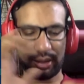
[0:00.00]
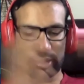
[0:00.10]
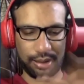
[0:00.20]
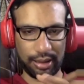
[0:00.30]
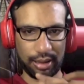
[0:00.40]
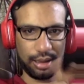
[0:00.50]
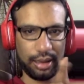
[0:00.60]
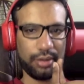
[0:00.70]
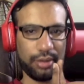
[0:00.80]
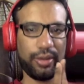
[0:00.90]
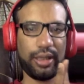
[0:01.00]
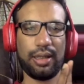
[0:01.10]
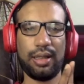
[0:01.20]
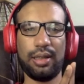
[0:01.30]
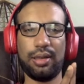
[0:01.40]
decision that
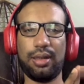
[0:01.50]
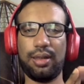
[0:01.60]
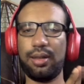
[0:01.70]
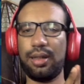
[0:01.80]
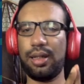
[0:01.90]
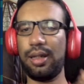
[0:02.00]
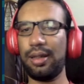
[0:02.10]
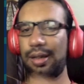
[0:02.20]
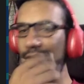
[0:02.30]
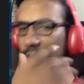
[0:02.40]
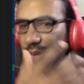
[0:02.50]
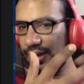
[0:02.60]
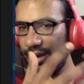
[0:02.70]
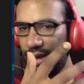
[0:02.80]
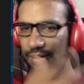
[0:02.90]
whether this is an
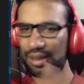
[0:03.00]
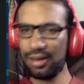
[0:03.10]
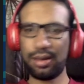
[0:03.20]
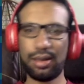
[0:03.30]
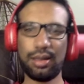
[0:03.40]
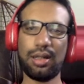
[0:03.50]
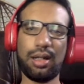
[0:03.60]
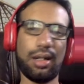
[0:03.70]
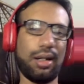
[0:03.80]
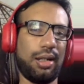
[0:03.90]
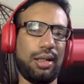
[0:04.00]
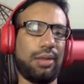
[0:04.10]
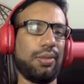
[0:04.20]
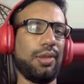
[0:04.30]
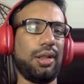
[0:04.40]
state-based animation
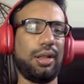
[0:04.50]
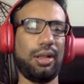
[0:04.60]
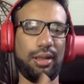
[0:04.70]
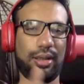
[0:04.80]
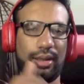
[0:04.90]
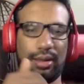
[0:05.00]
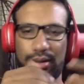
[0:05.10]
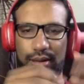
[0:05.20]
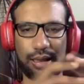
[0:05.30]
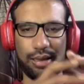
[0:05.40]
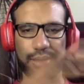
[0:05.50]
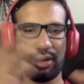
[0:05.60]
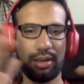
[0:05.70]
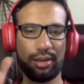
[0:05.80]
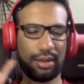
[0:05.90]
or this is just
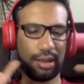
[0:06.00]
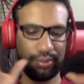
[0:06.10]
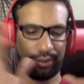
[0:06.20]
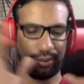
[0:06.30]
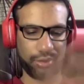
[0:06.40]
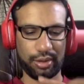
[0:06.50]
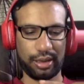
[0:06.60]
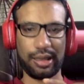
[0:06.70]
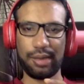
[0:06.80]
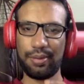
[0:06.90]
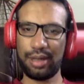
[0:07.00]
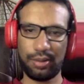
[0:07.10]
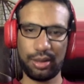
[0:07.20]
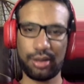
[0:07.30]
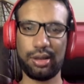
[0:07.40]
some random
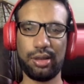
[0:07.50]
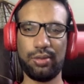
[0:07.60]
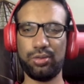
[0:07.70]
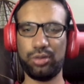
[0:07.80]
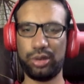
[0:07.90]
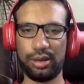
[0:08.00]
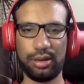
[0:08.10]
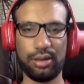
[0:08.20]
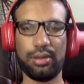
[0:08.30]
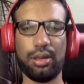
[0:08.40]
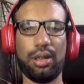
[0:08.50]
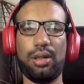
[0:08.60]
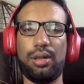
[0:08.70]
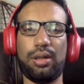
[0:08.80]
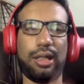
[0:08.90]
animation which is
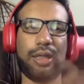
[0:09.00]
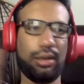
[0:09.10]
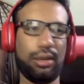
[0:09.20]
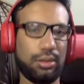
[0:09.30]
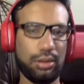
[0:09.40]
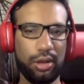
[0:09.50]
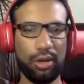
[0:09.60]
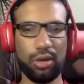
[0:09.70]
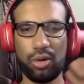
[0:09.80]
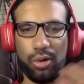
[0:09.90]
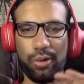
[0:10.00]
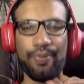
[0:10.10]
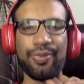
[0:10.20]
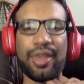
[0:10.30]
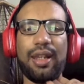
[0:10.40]
running.
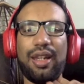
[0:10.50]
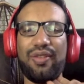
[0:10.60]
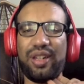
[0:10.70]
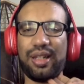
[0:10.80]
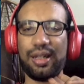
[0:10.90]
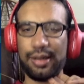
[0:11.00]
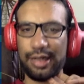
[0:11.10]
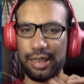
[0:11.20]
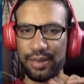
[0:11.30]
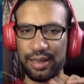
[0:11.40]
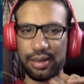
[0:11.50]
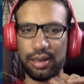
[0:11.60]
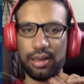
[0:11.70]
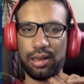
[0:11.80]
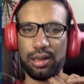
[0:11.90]
So if it's a state-based
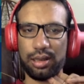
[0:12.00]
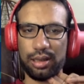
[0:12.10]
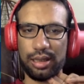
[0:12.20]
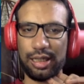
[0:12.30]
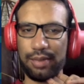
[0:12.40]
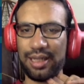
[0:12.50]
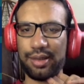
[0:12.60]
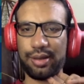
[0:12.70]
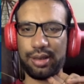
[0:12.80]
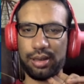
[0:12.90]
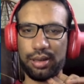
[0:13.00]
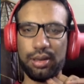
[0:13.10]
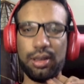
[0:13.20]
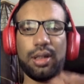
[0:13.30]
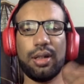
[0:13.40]
animation,